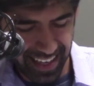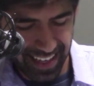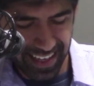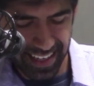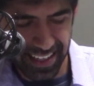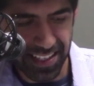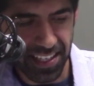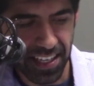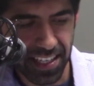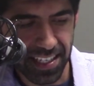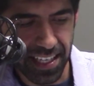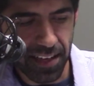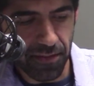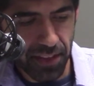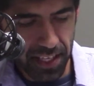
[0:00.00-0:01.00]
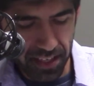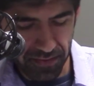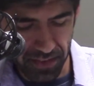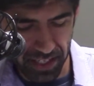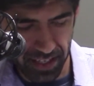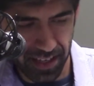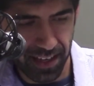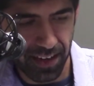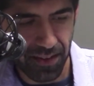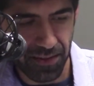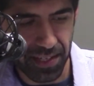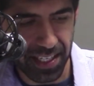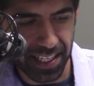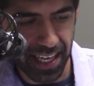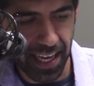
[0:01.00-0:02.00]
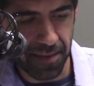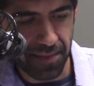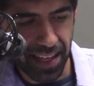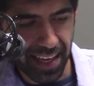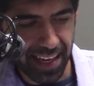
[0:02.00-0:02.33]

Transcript: It's Sea of Thieves, which is a game that